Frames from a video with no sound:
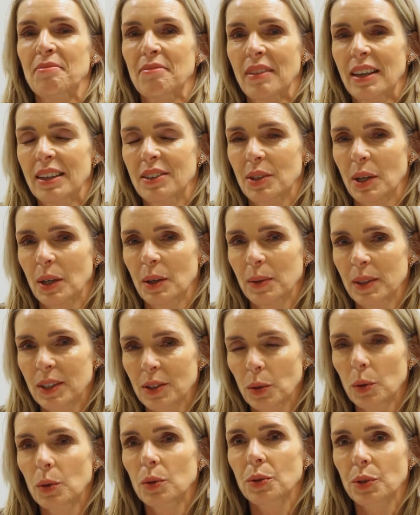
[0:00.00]
so it's
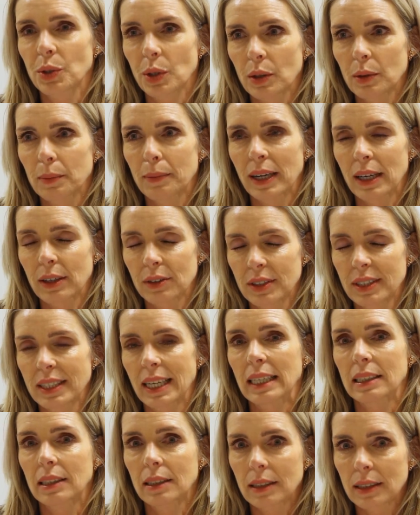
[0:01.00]
also about
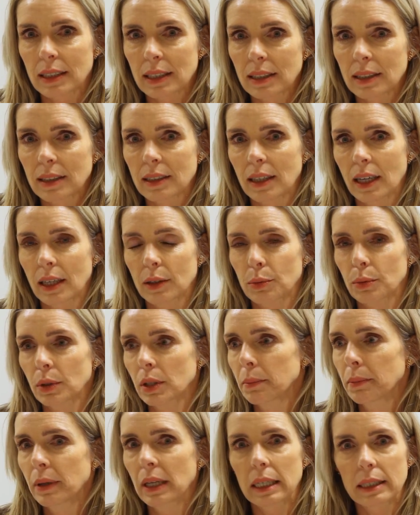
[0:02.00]
testing and
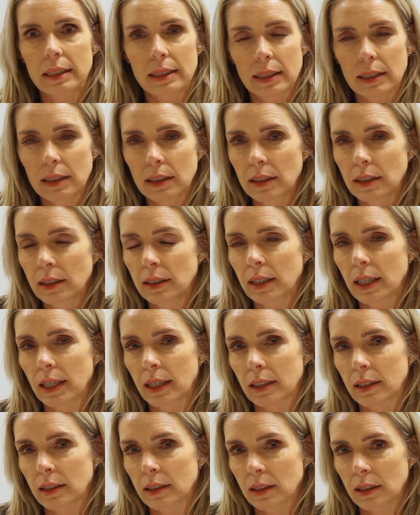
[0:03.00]
readability.
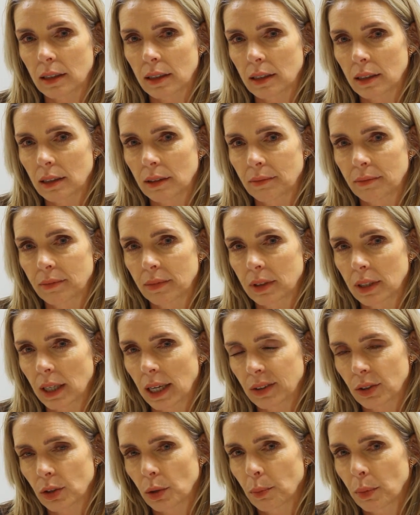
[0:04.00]
And yeah,
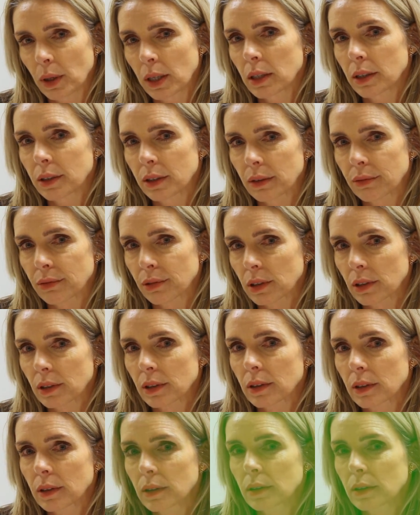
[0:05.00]
it's completely different.